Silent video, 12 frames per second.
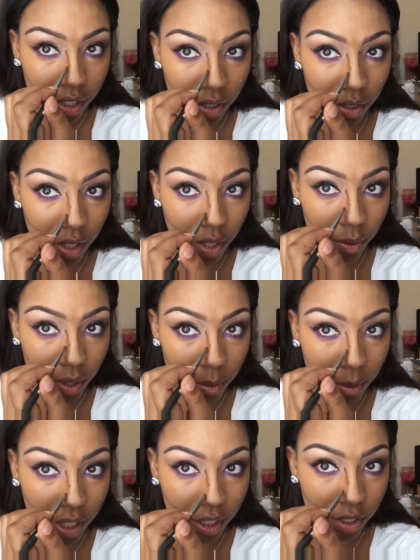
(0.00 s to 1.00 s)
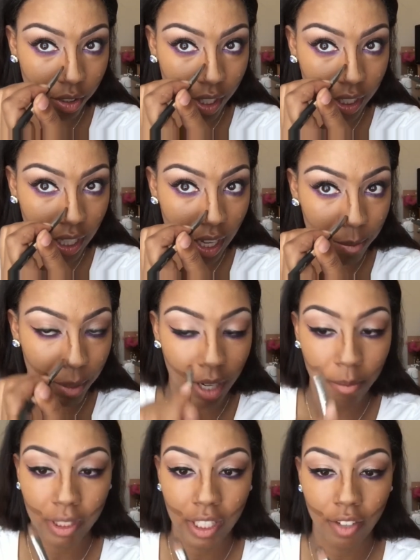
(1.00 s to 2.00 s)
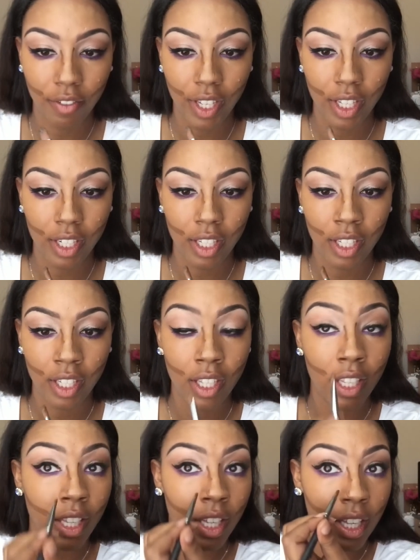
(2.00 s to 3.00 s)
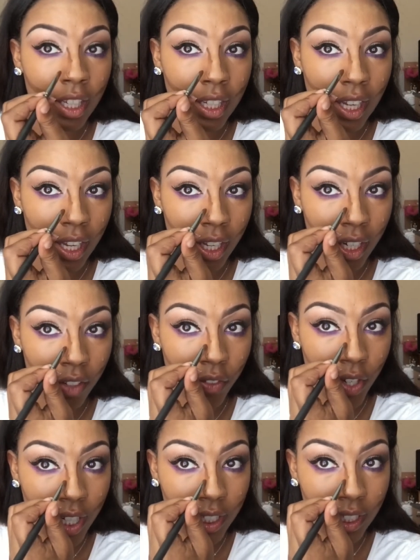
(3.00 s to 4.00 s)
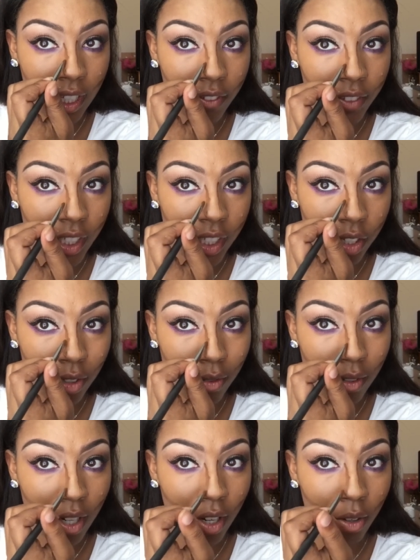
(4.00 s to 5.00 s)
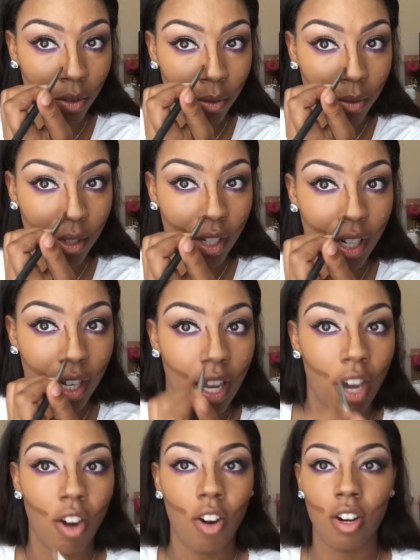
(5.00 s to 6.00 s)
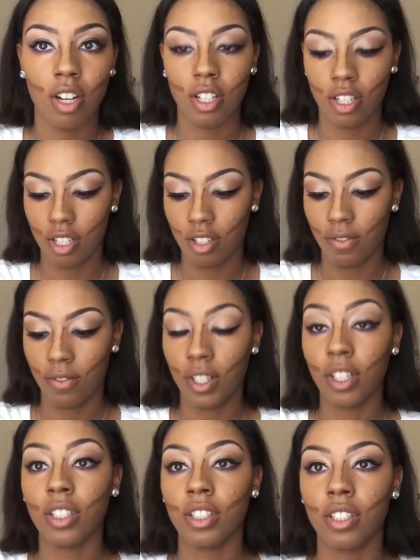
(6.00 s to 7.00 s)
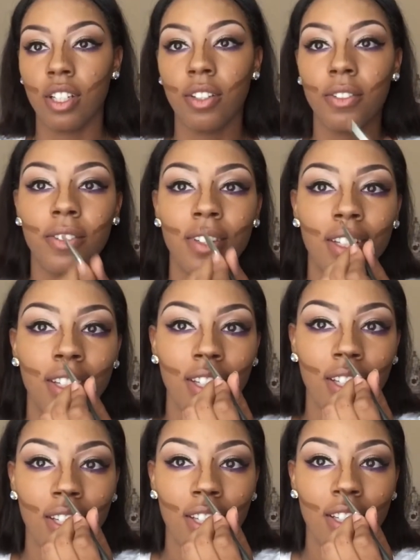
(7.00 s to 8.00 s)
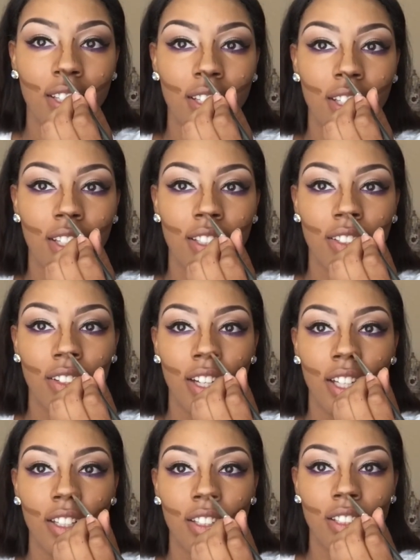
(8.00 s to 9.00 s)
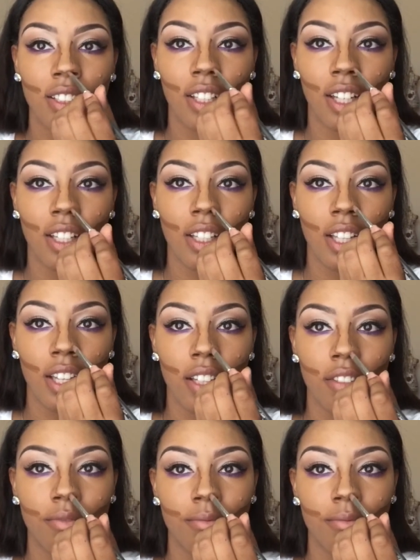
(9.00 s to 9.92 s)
You're gonna want to make a straight line, but I'm left-handed, and if you're a lefty, you know how hard it is for us, so that's why it looks like that.